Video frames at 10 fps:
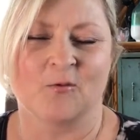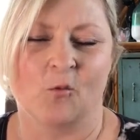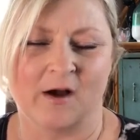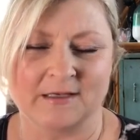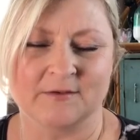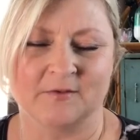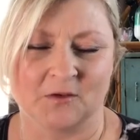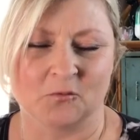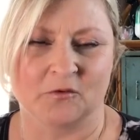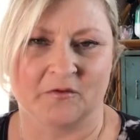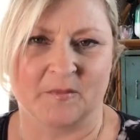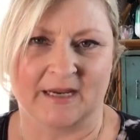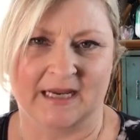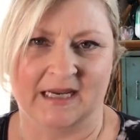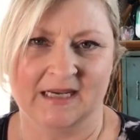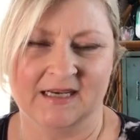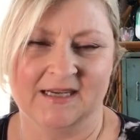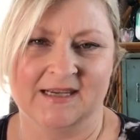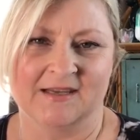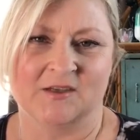wonderful it would have been
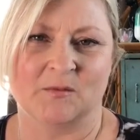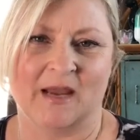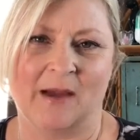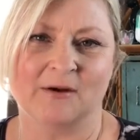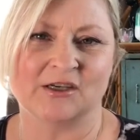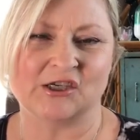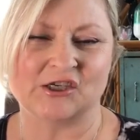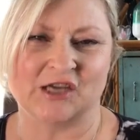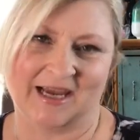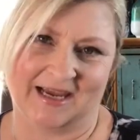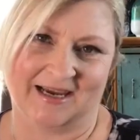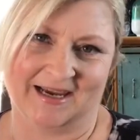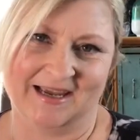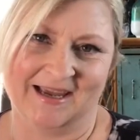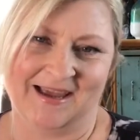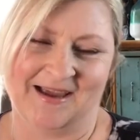to be able to share